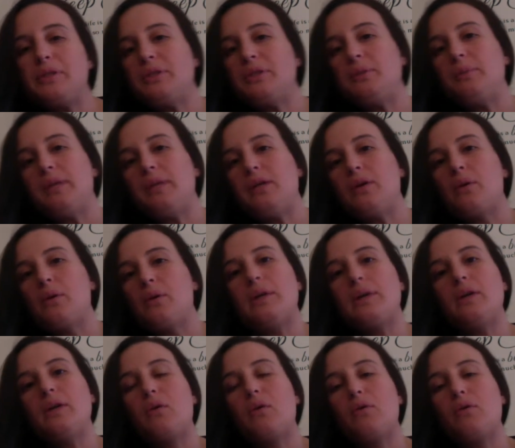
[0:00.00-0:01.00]
to be
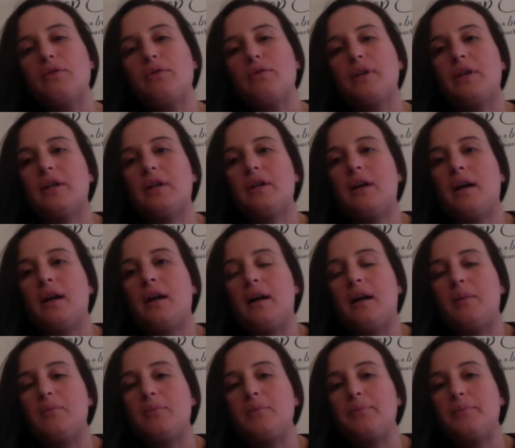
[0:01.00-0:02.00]
going over
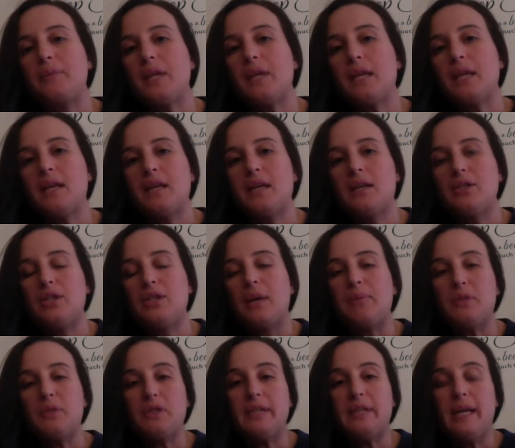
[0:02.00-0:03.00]
um,
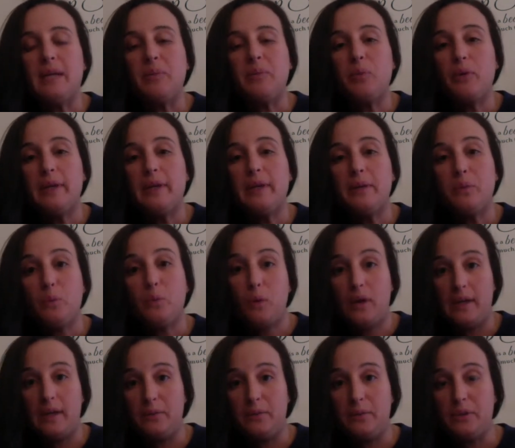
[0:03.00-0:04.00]
chapter
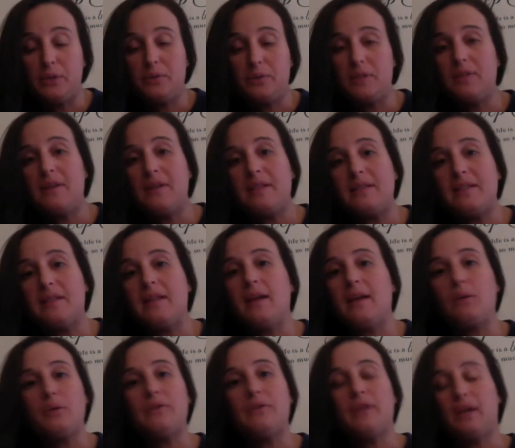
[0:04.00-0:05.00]
10.1 which was a lesson
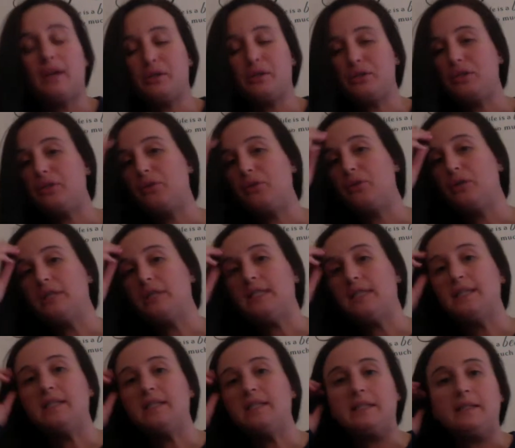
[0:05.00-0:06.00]
that we've actually already
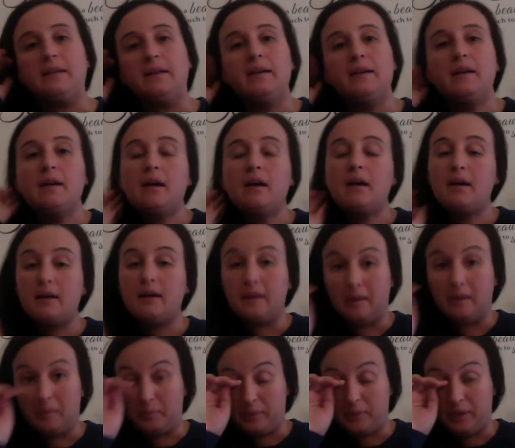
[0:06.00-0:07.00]
done
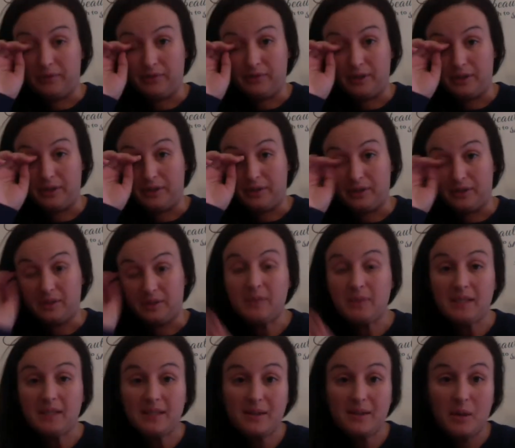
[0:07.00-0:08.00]
um, but I figured it's
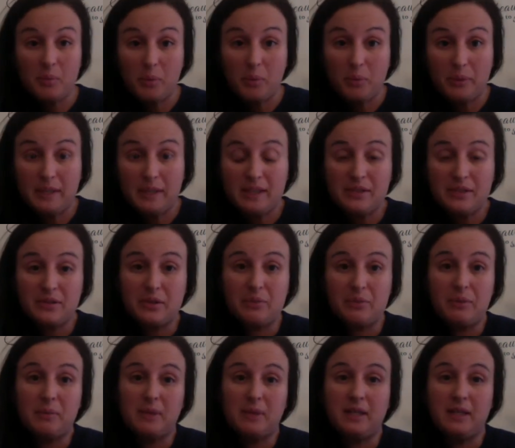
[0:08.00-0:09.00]
been a couple weeks so
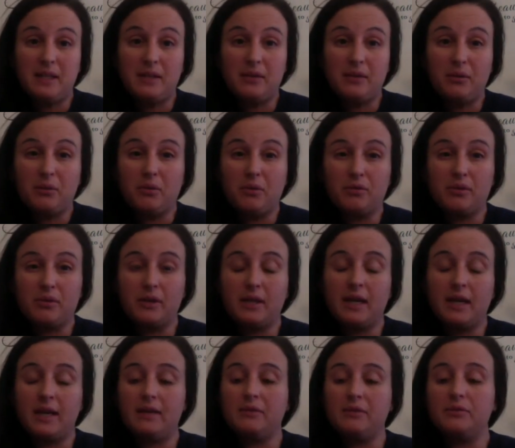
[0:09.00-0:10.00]
we might need to go over and
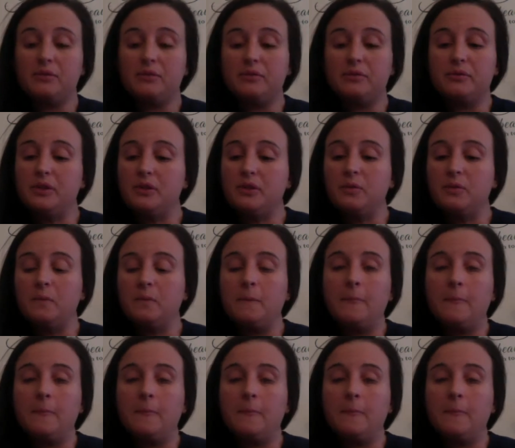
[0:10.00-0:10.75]
kind of review